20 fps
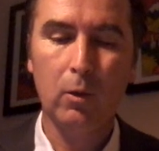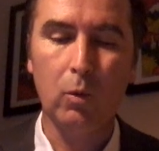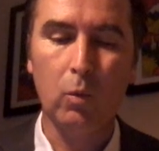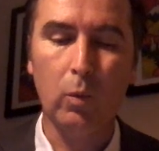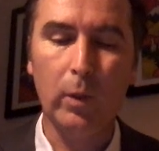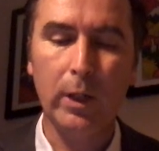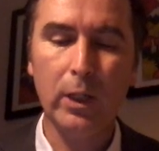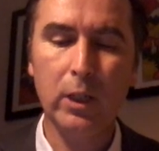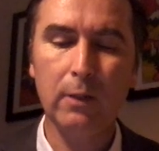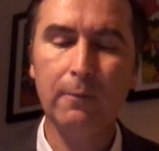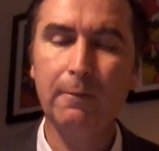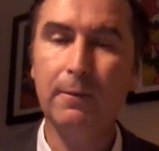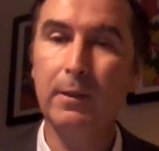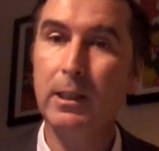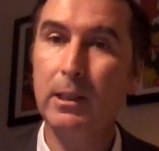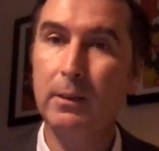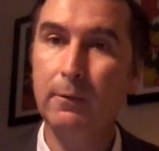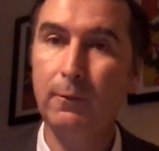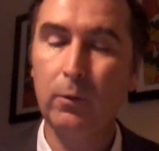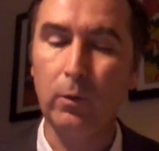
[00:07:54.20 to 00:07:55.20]
which of
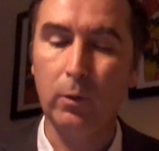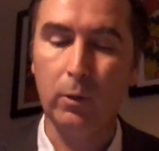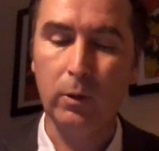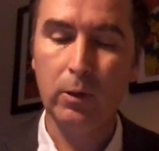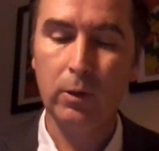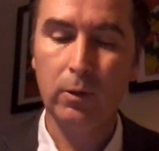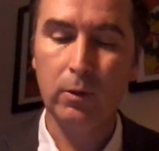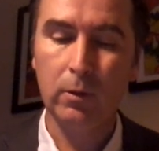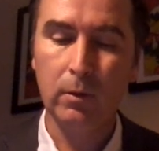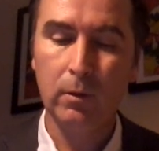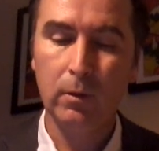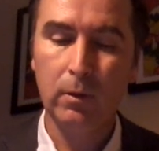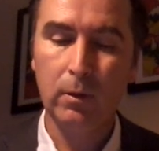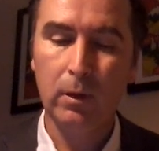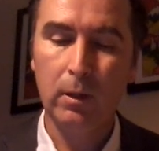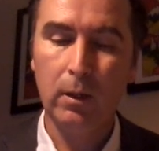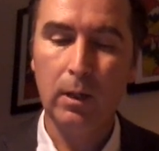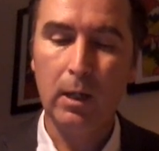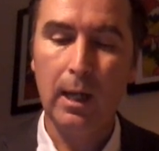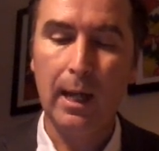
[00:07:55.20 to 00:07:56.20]
these foods
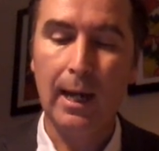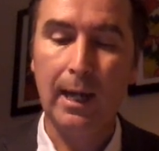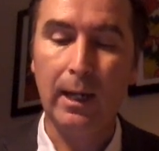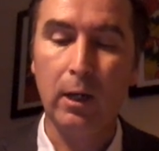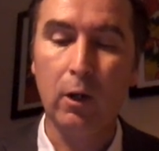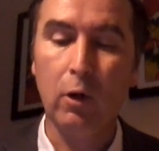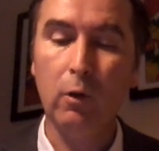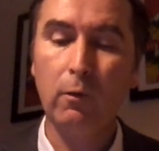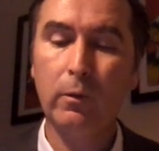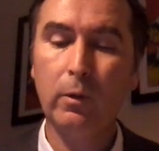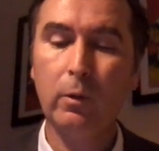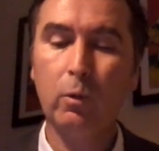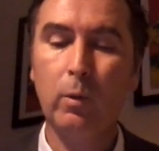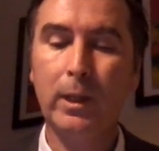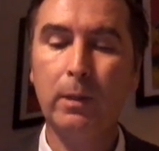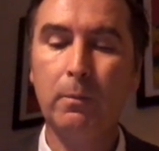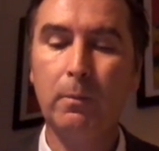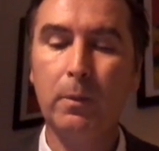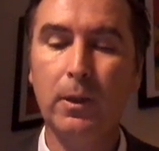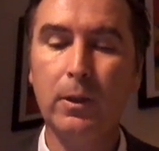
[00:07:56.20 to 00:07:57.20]
an
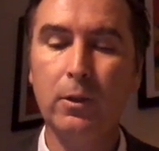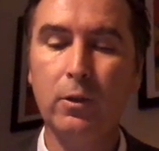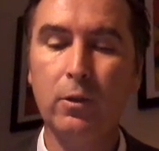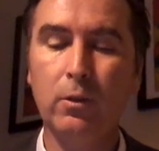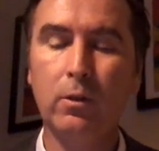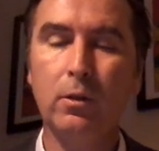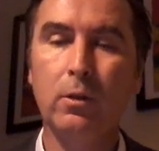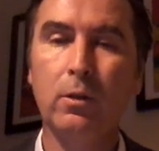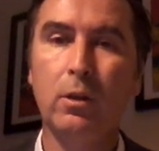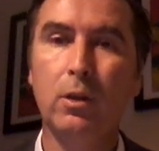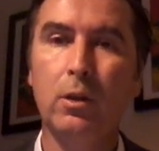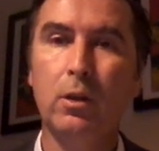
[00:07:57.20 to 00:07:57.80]
overweight person